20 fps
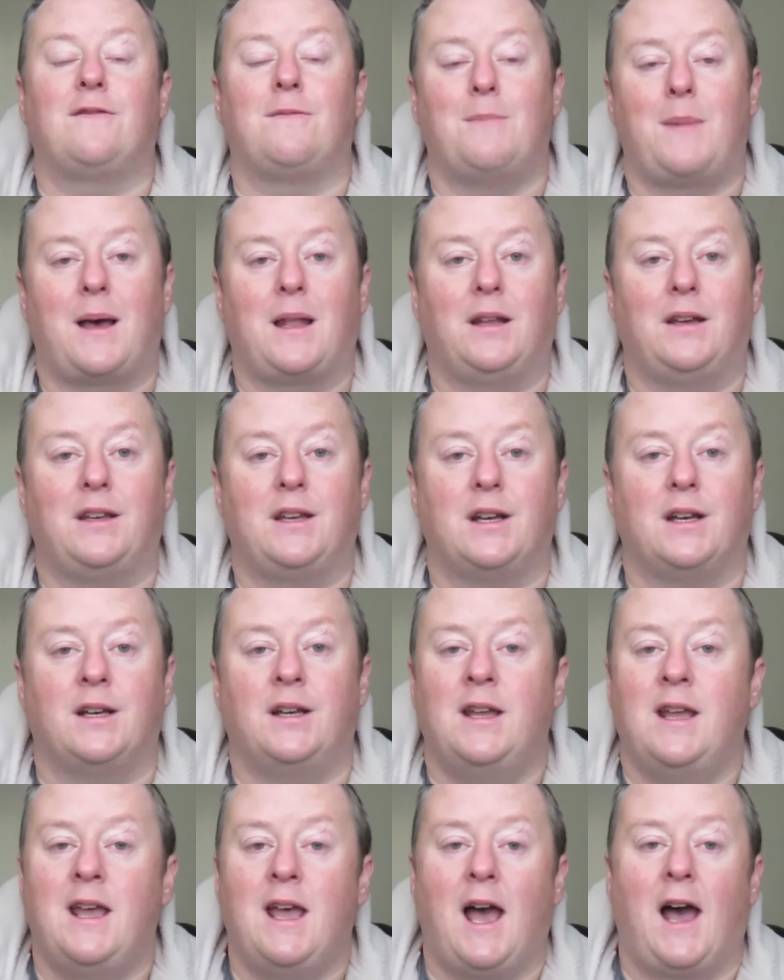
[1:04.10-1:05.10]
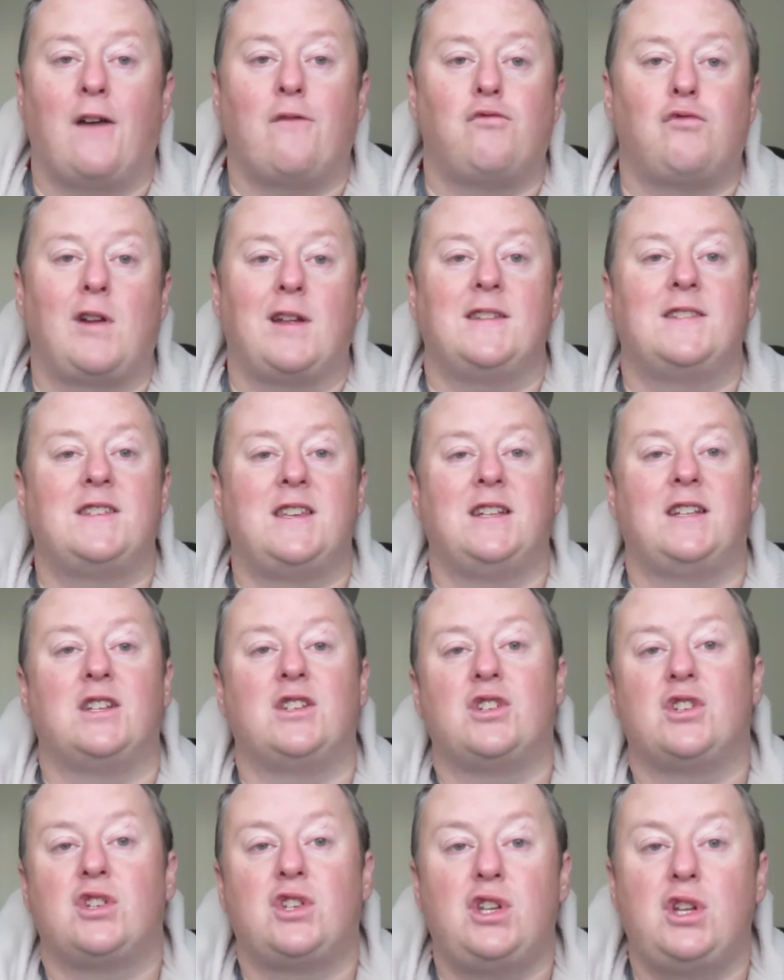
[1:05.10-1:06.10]
of Malaga. I've rented a
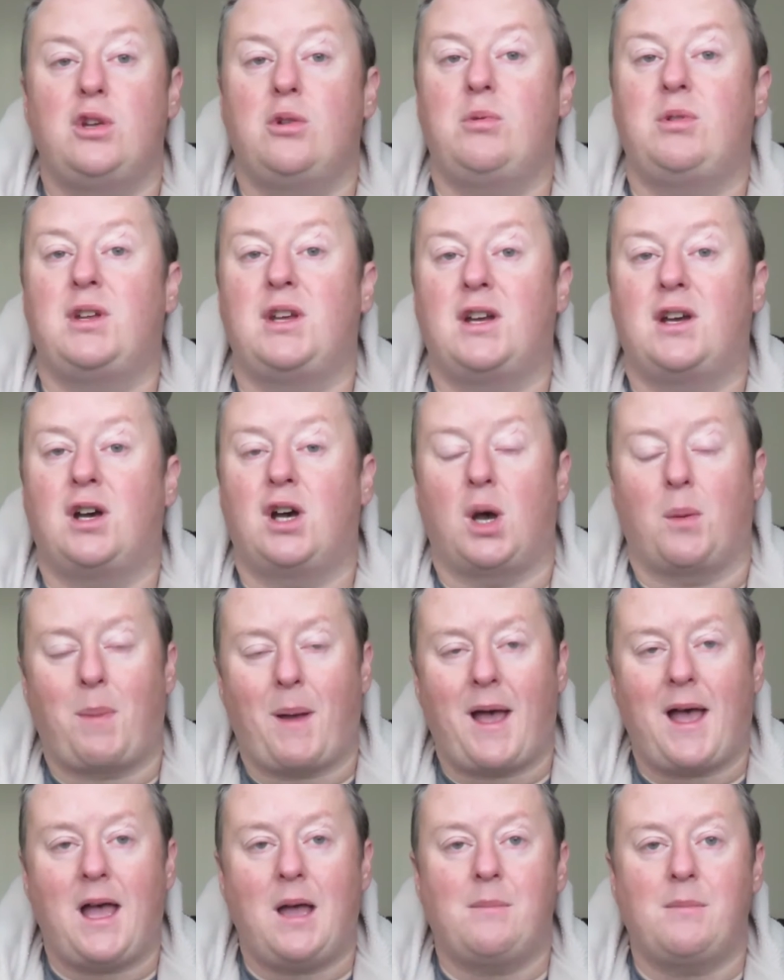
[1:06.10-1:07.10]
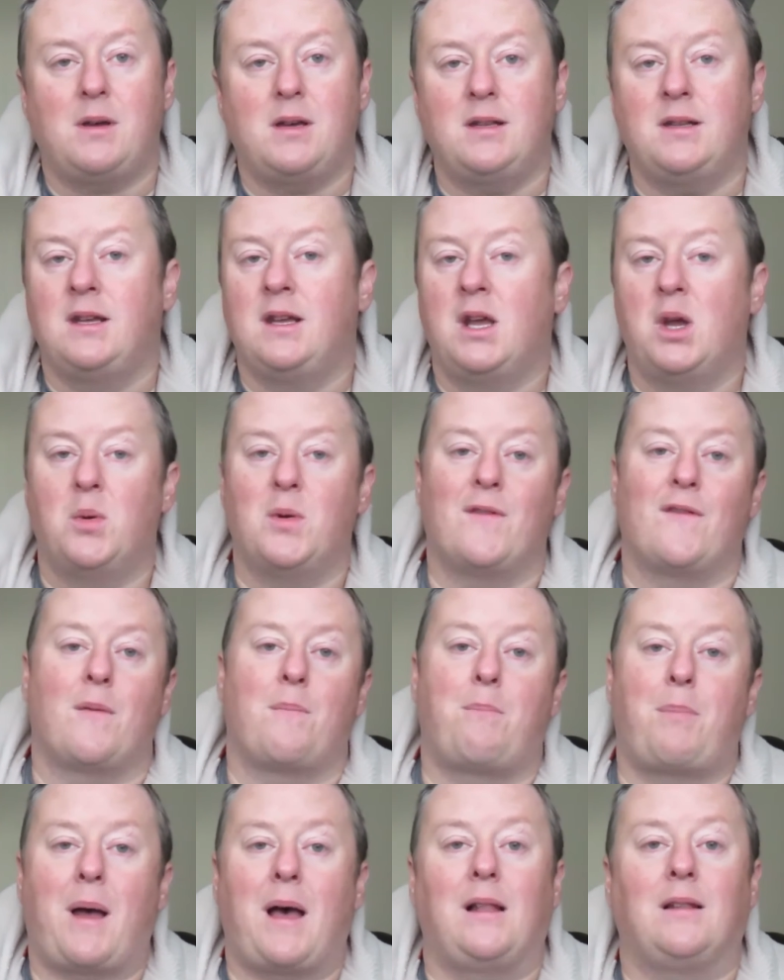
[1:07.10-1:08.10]
studio apartment with a
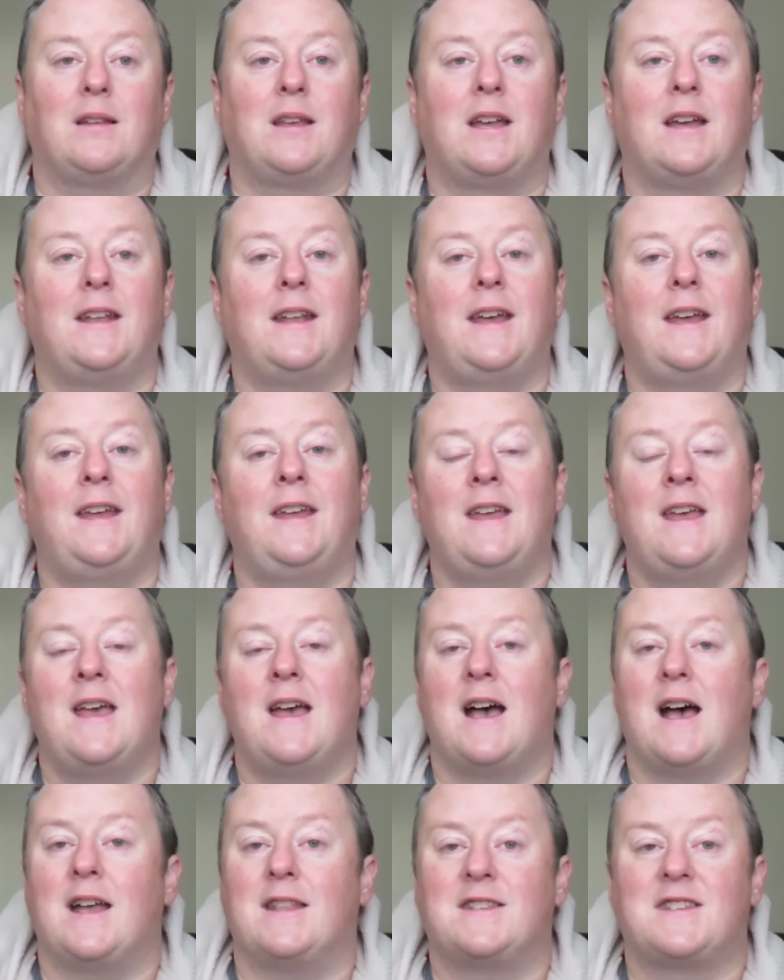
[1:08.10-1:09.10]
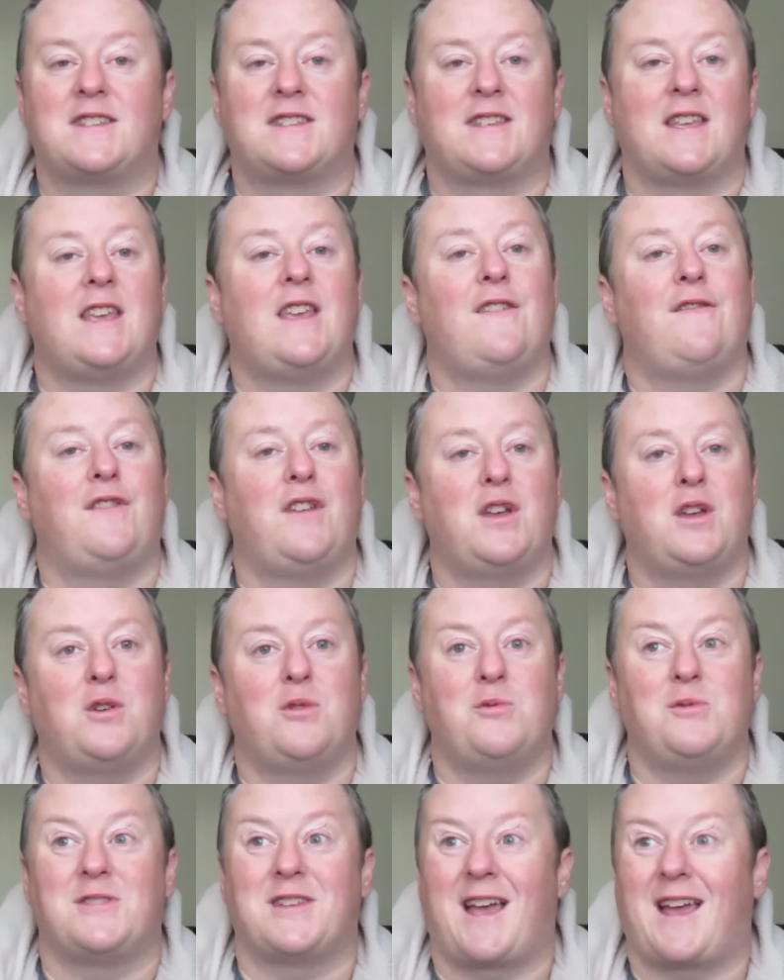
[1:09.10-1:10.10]
balcony and sea
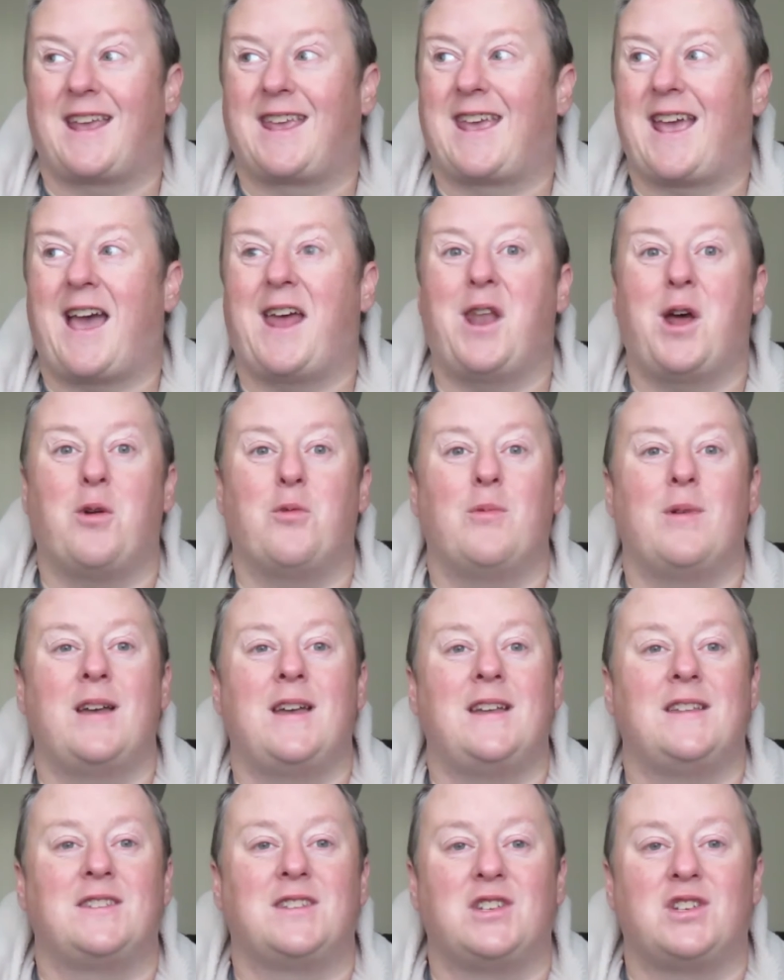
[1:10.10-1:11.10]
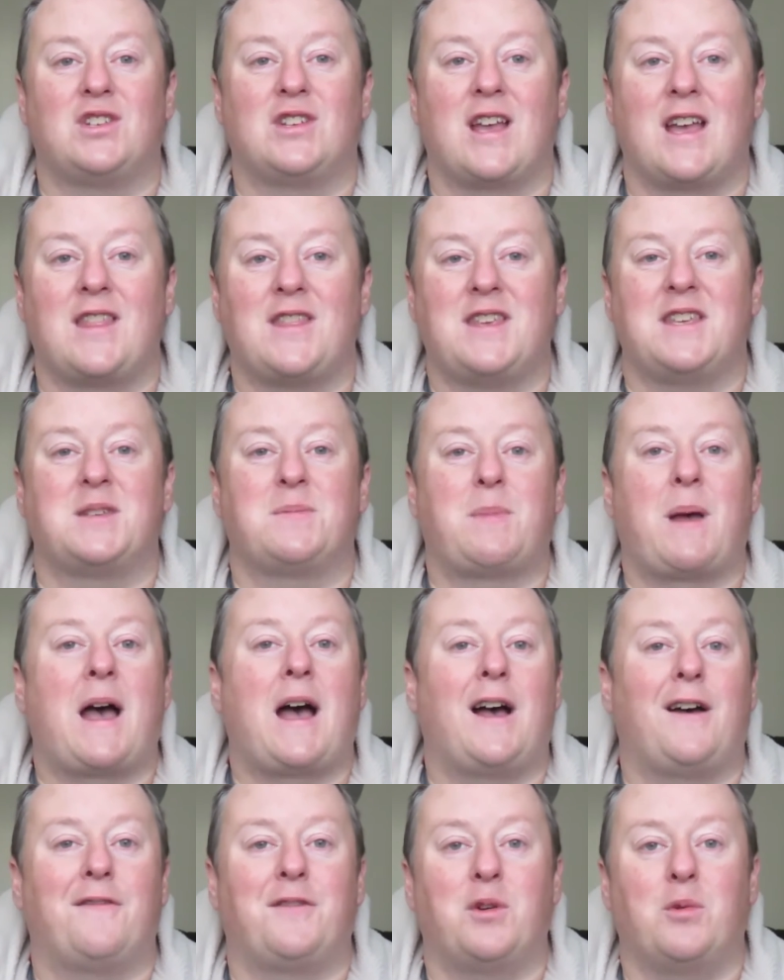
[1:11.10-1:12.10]
views. I cannot wait to share this
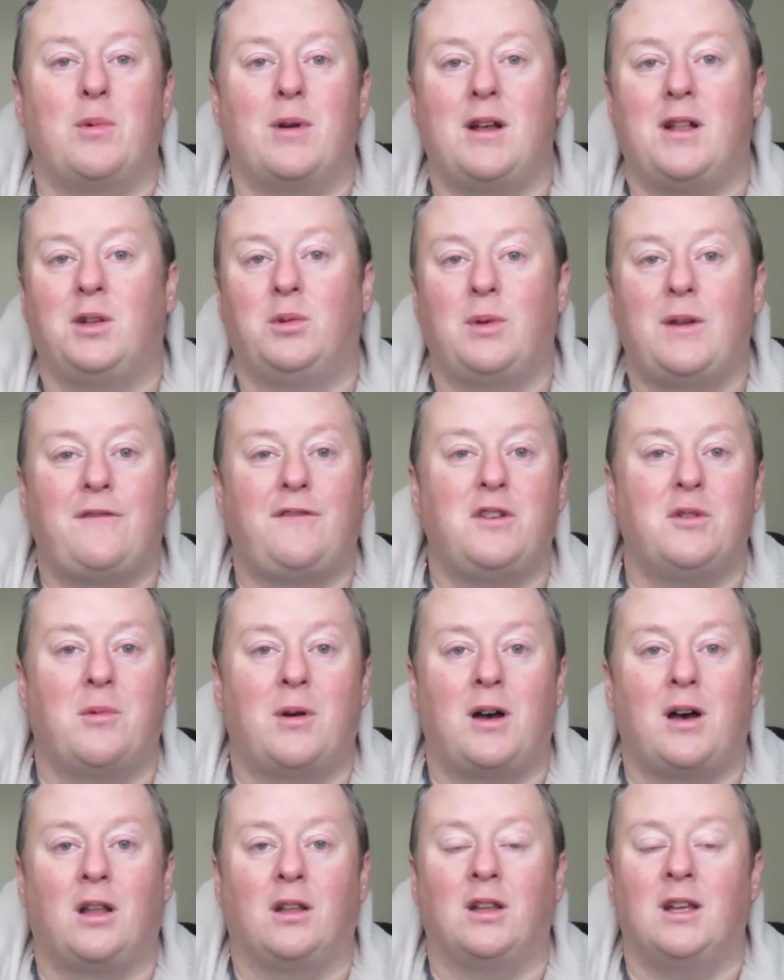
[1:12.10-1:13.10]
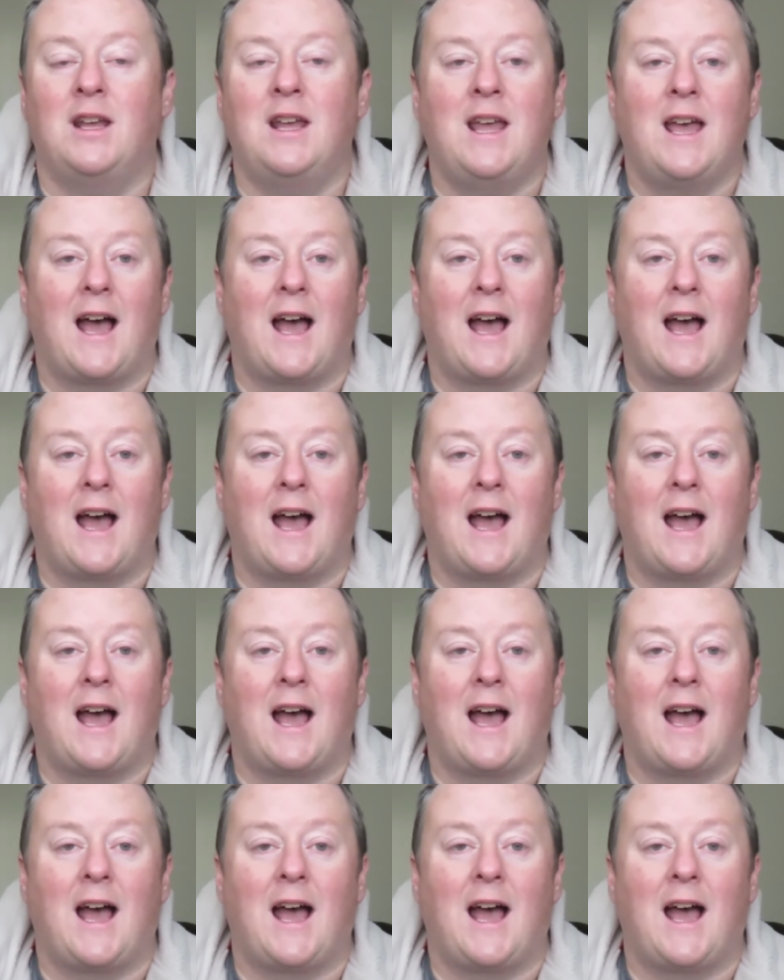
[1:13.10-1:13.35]
part of the world with you all.